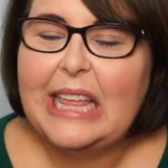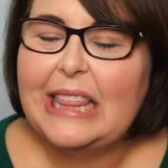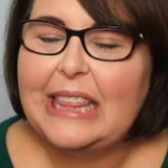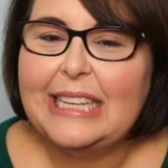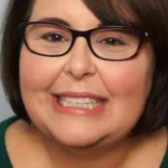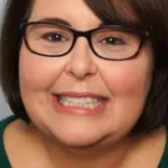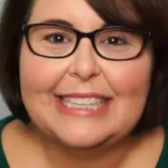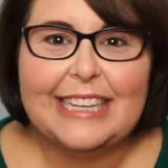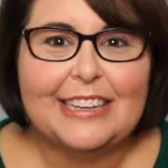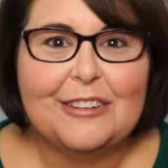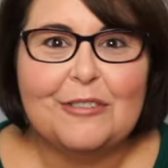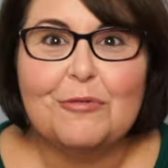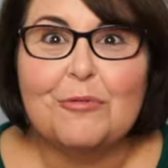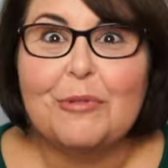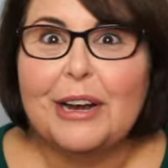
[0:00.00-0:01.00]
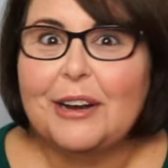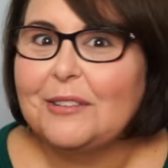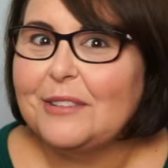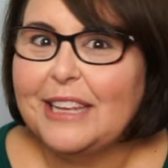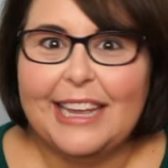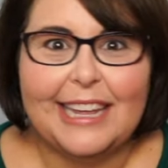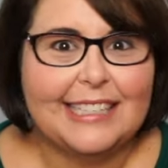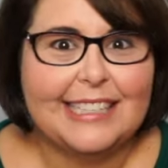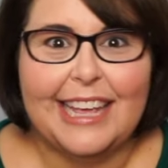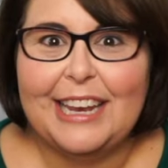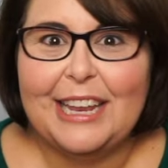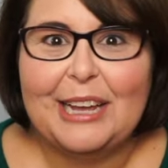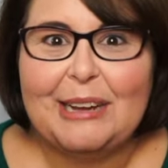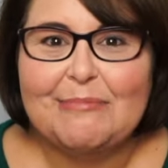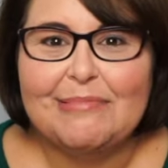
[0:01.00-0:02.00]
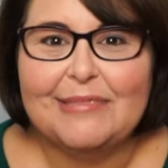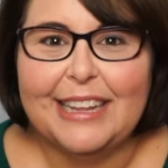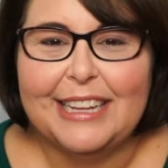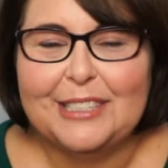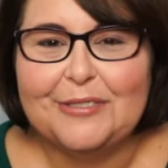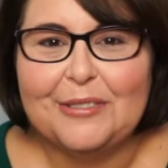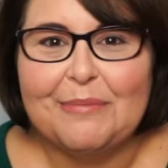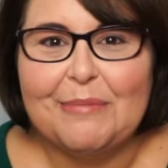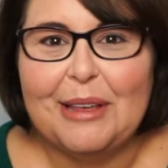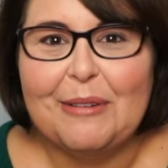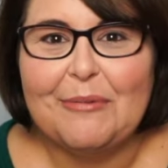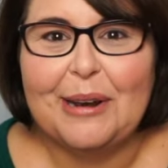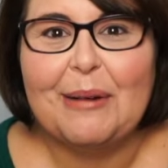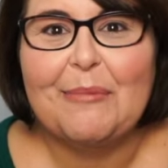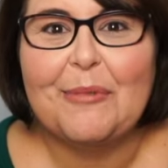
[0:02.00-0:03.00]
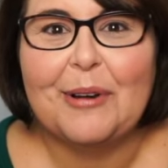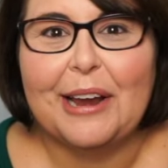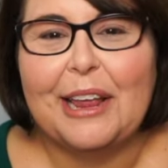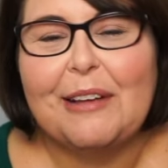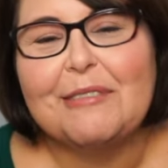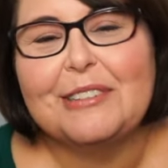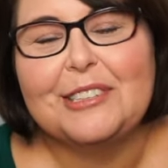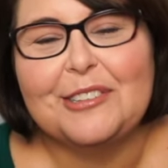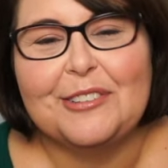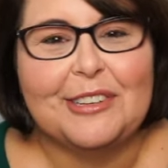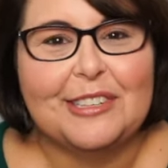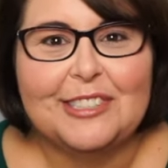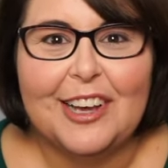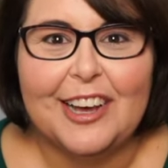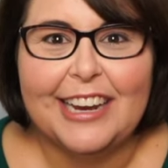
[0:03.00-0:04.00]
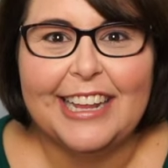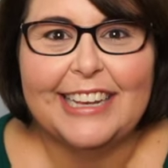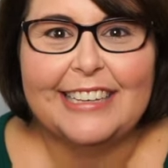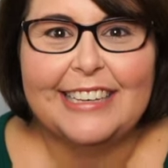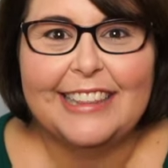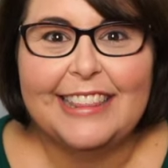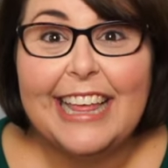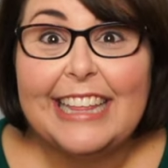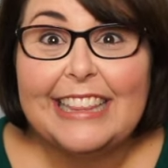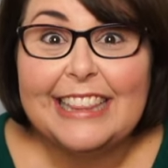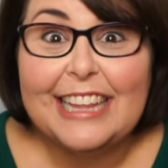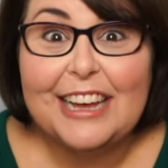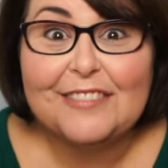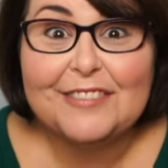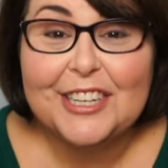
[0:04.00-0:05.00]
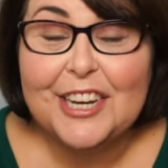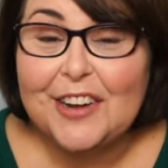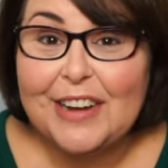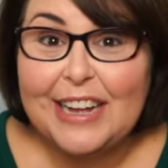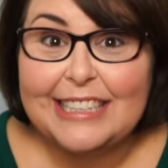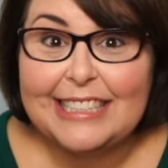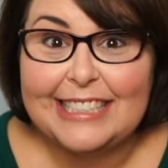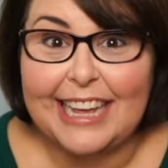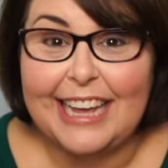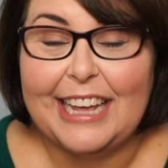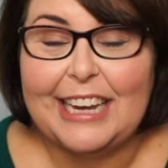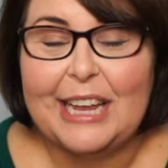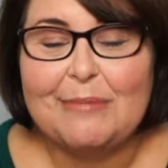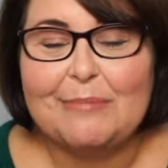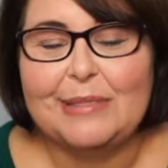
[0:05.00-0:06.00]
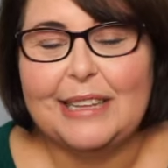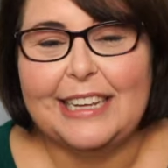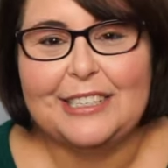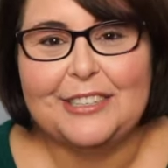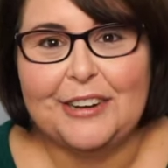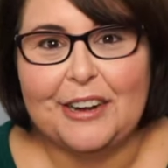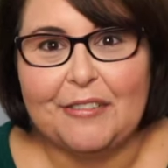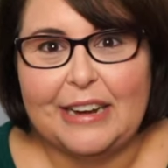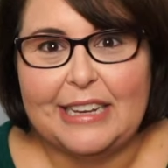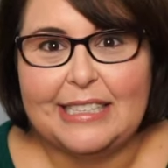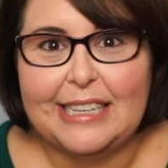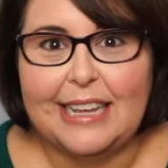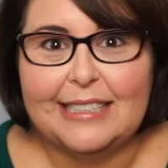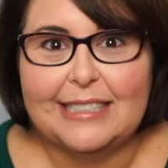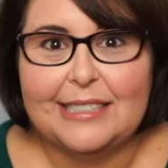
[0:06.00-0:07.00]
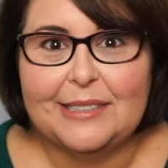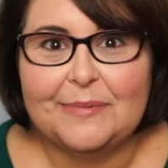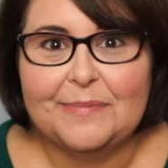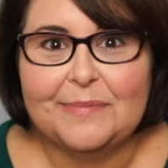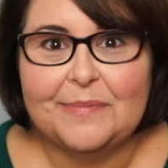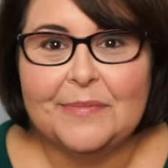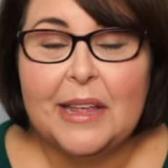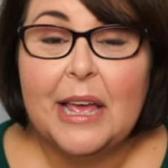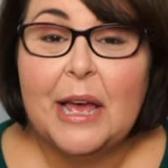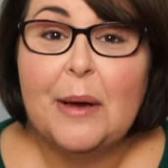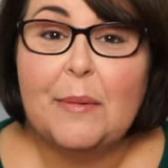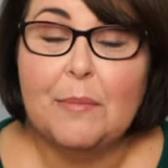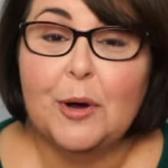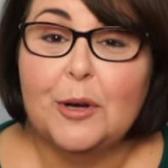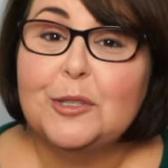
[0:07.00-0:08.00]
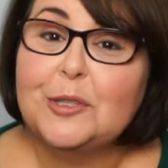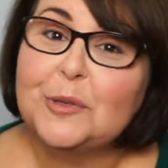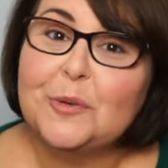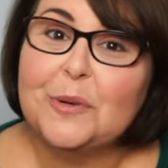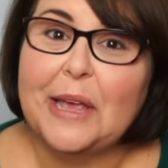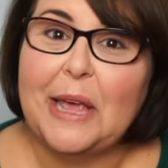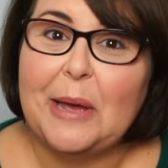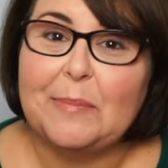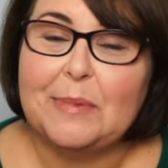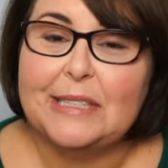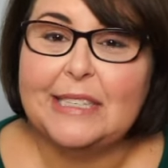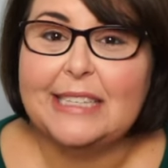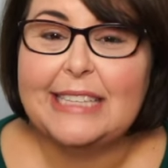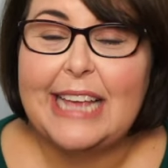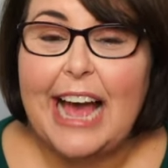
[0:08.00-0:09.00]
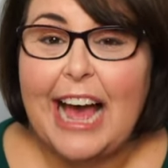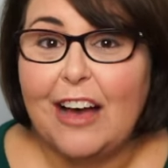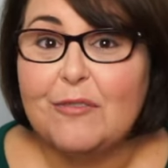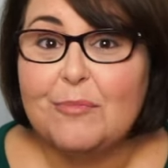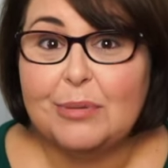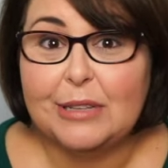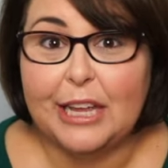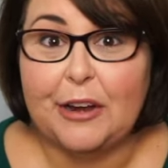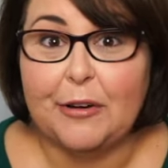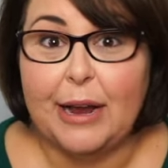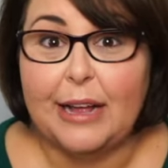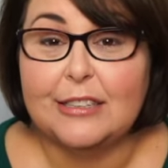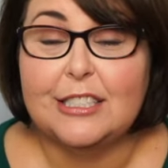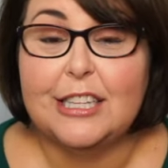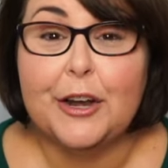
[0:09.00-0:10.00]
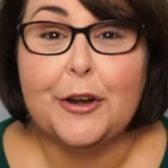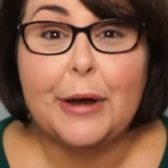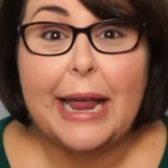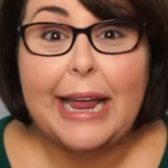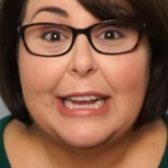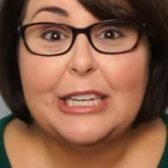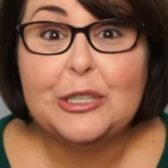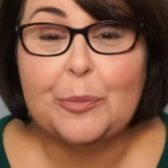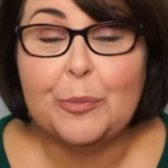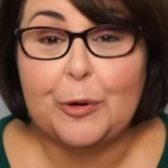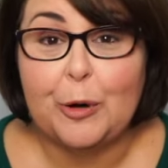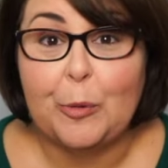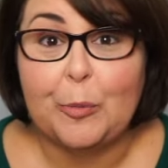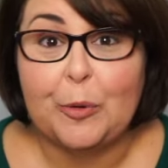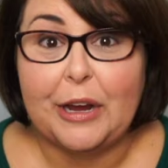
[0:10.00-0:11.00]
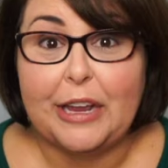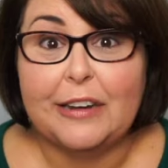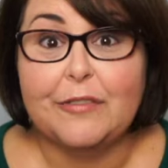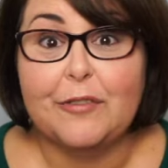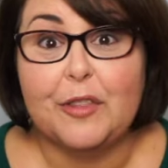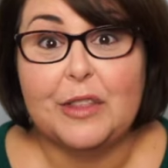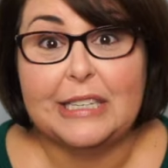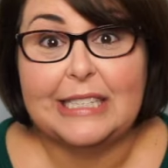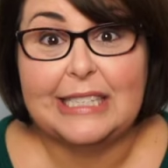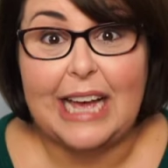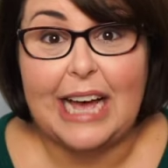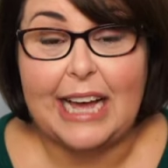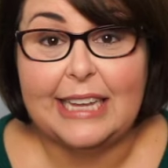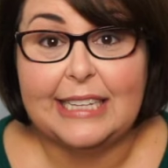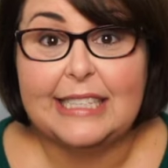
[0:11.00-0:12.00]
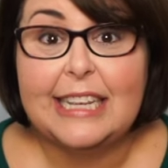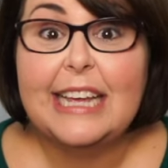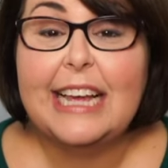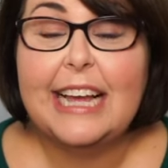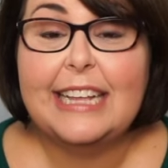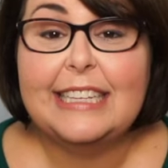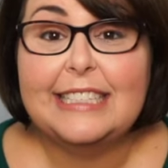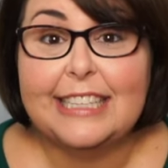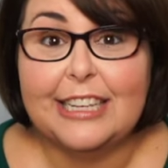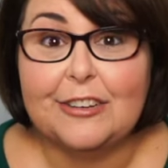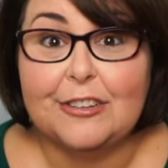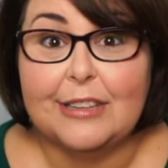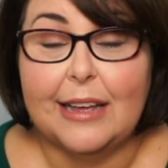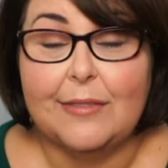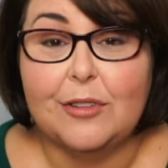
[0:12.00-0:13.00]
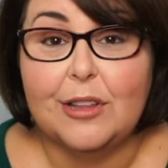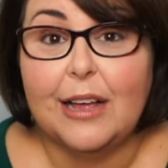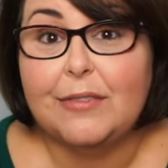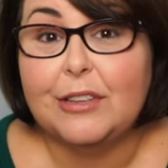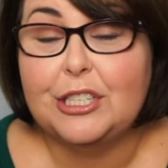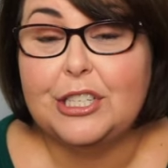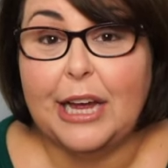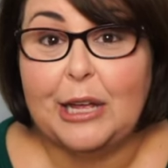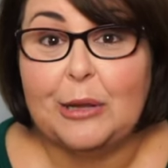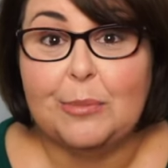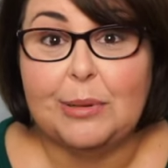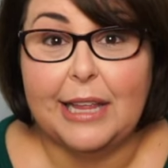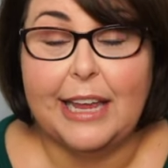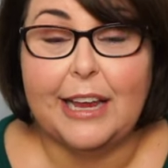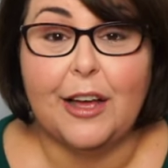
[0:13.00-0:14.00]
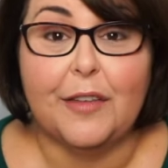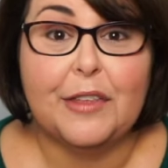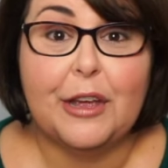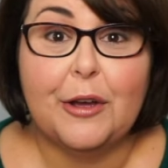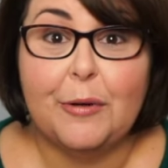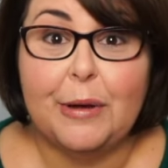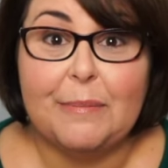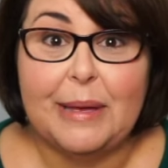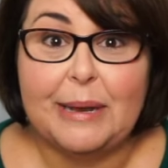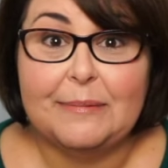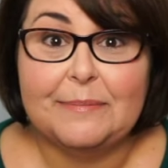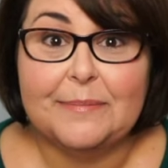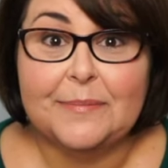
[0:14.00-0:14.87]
This skill rarely gets any complaints from me when I'm working with students on it. They love to go outside and play during recess. Most school campuses have playgrounds that are age appropriate for the size and skill level of the child playing on the equipment.